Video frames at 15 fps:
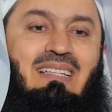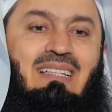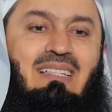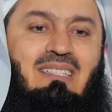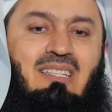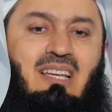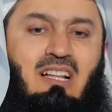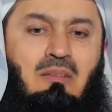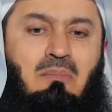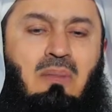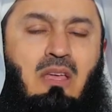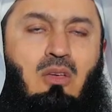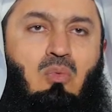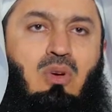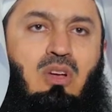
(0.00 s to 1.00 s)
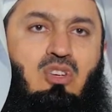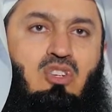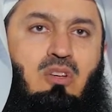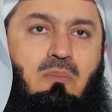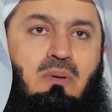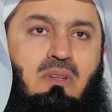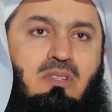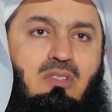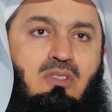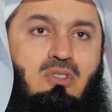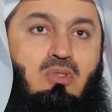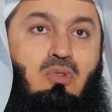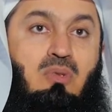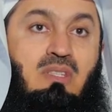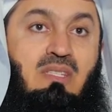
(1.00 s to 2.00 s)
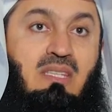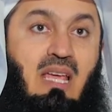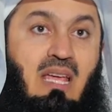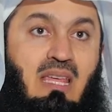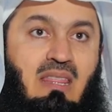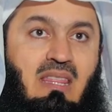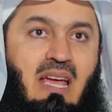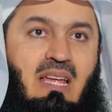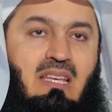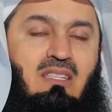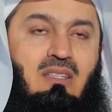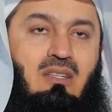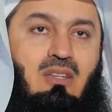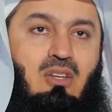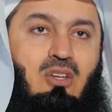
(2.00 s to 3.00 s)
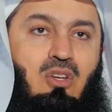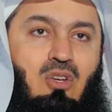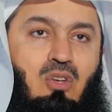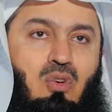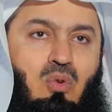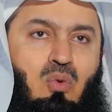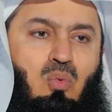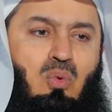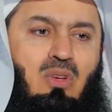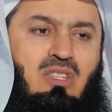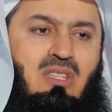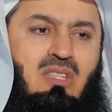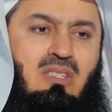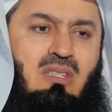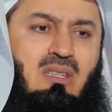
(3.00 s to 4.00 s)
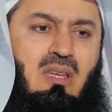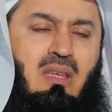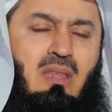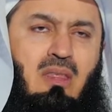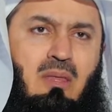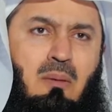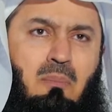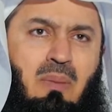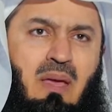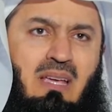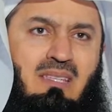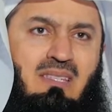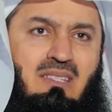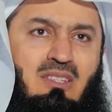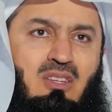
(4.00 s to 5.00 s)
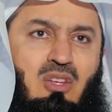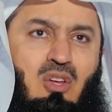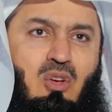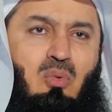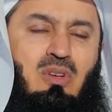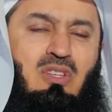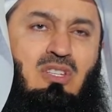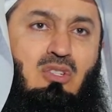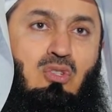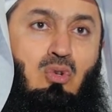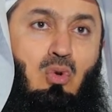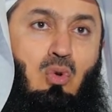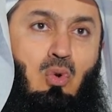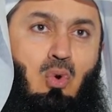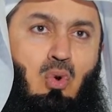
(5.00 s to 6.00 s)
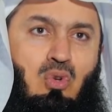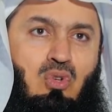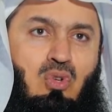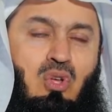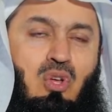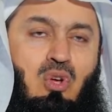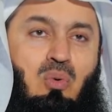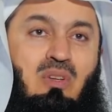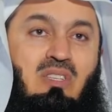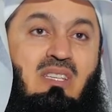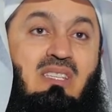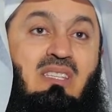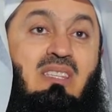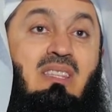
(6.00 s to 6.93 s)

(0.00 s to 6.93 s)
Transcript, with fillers: Tell my worshippers to say that which is the best, which is good, which is